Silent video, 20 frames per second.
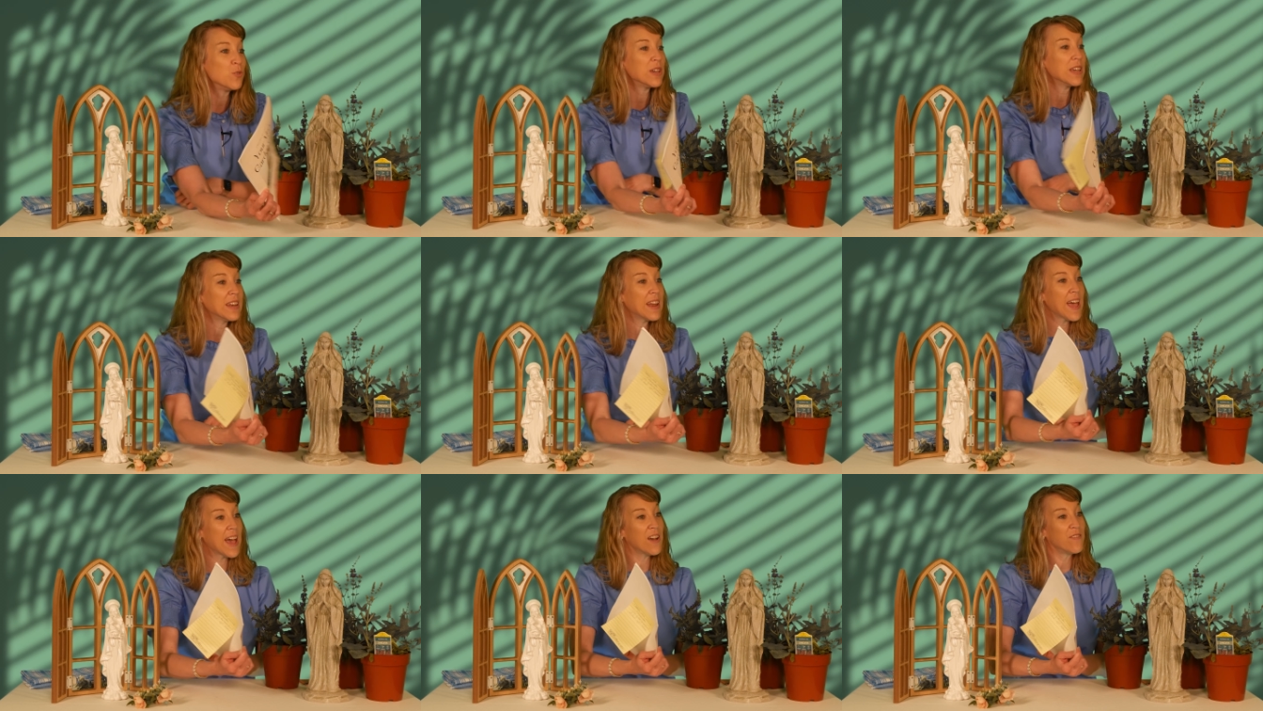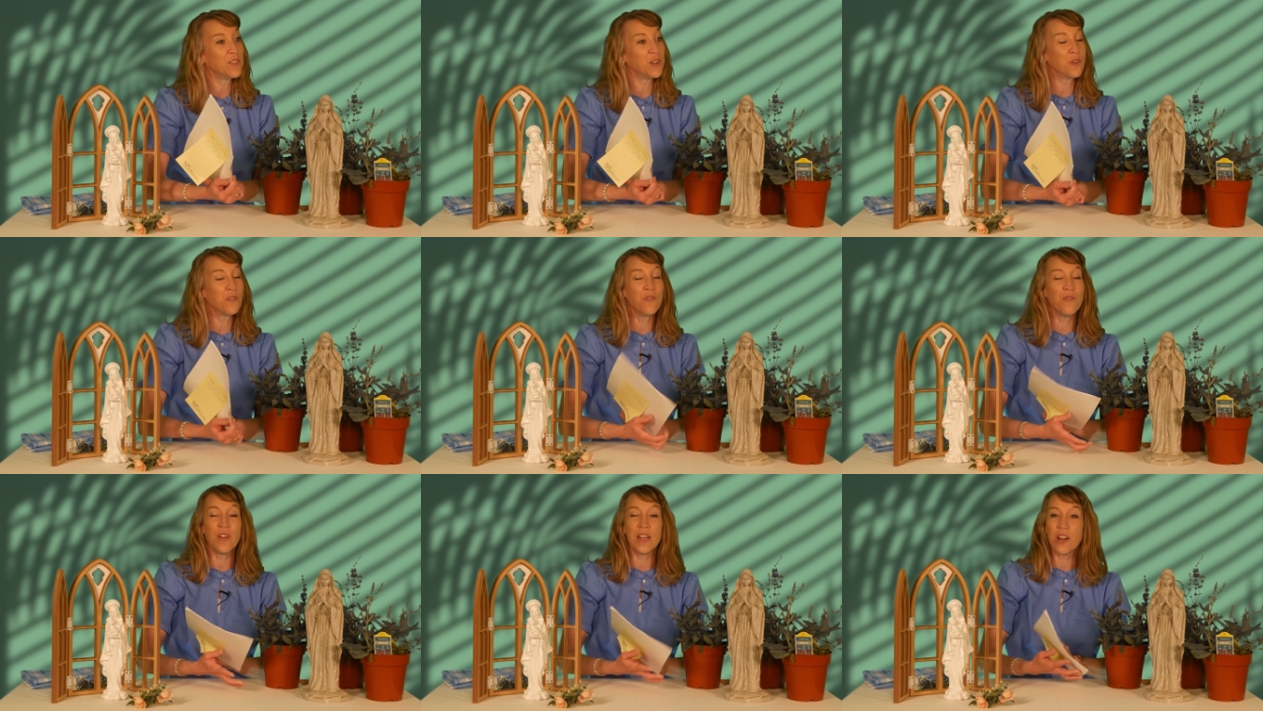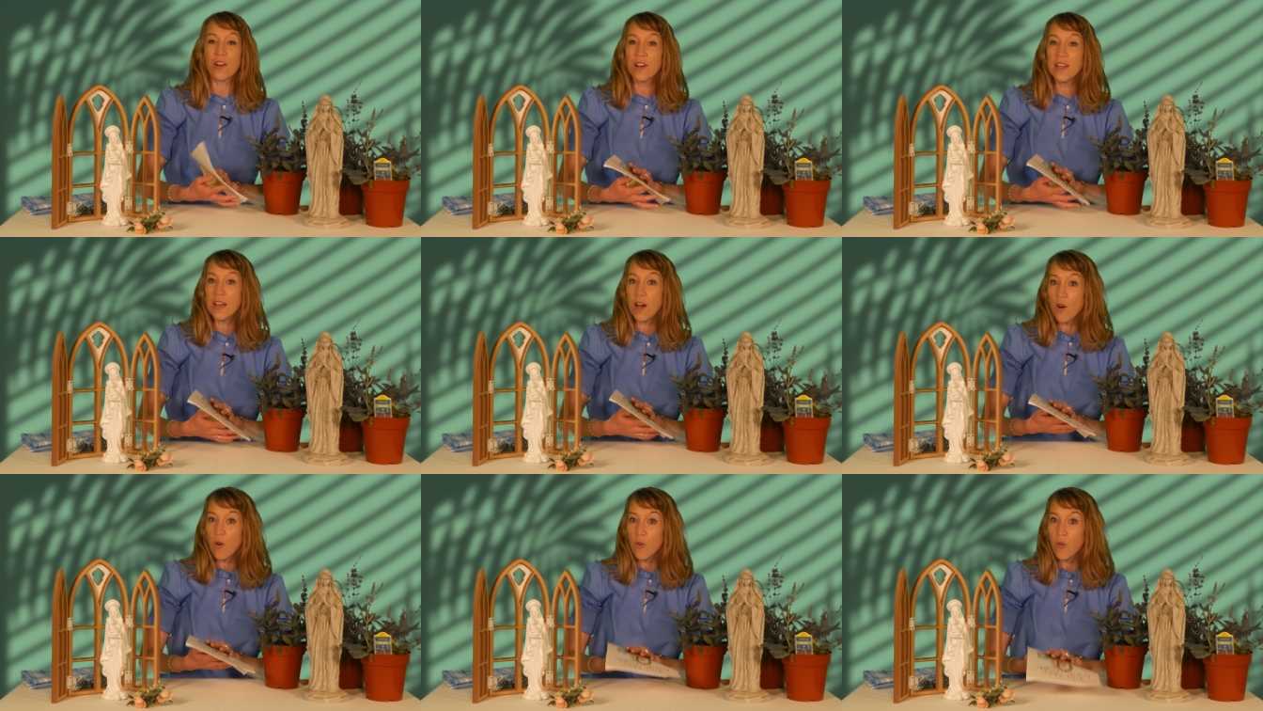can have your
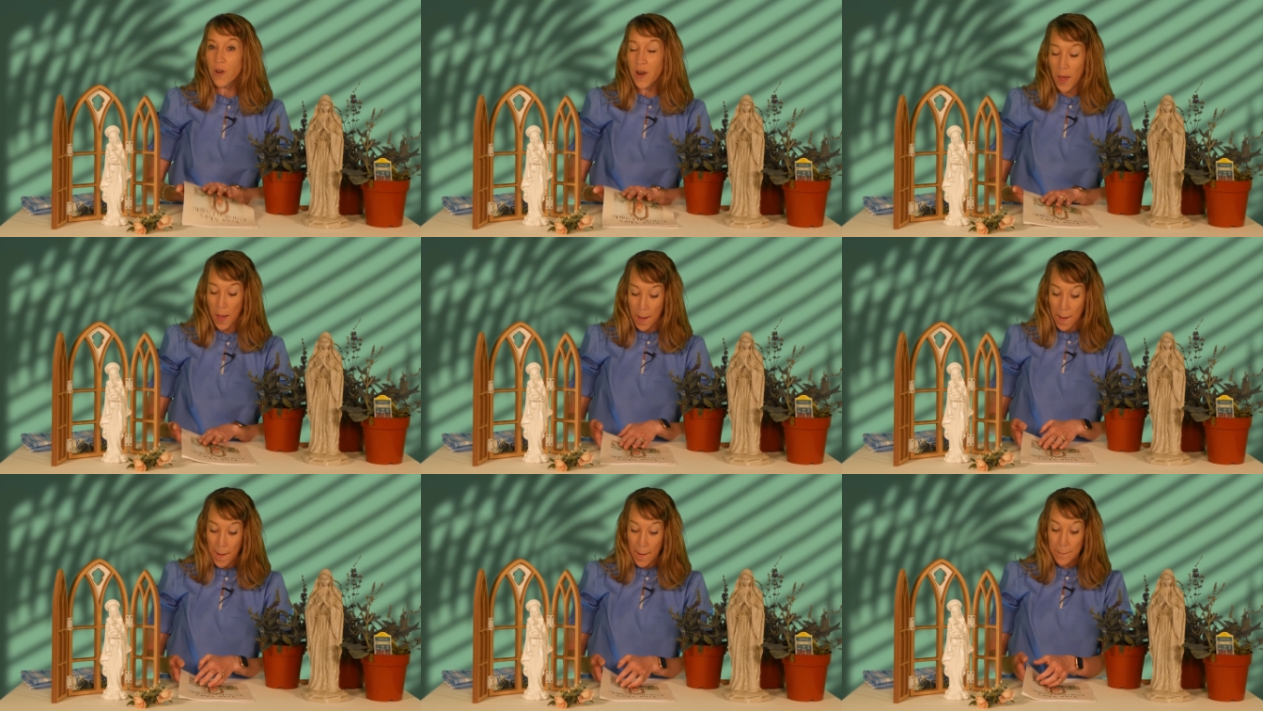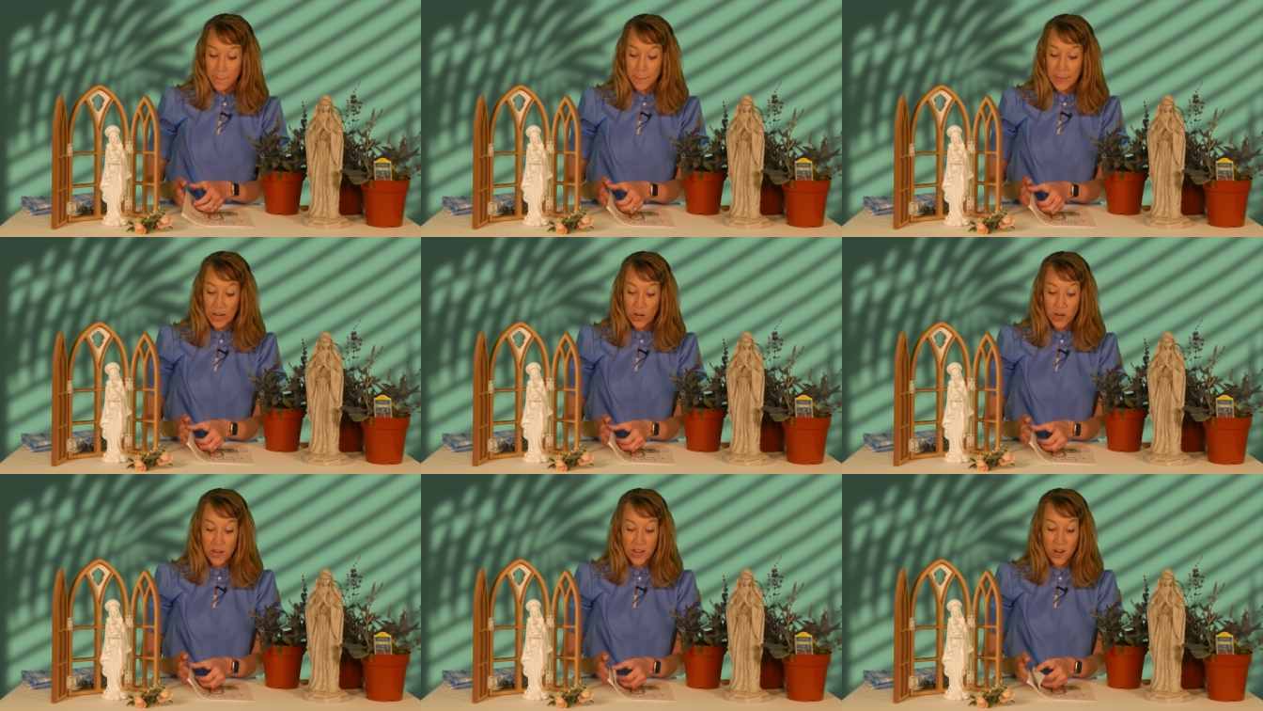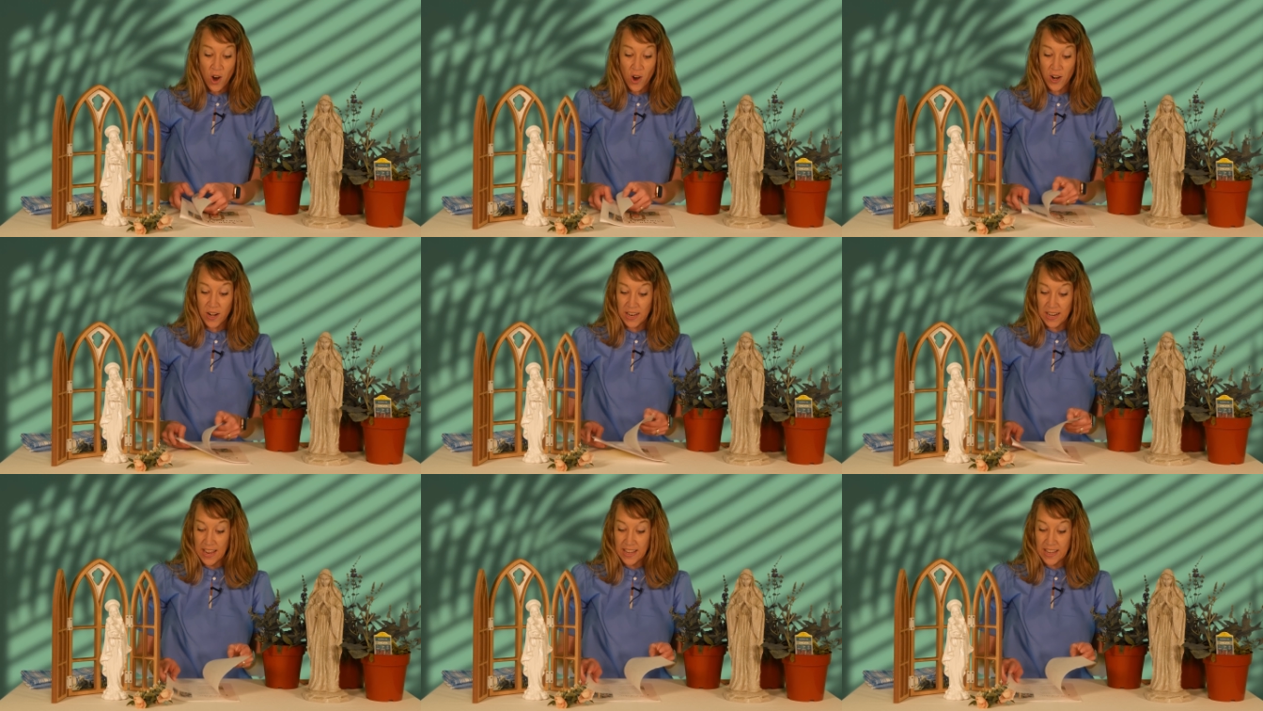very own Mary Garden.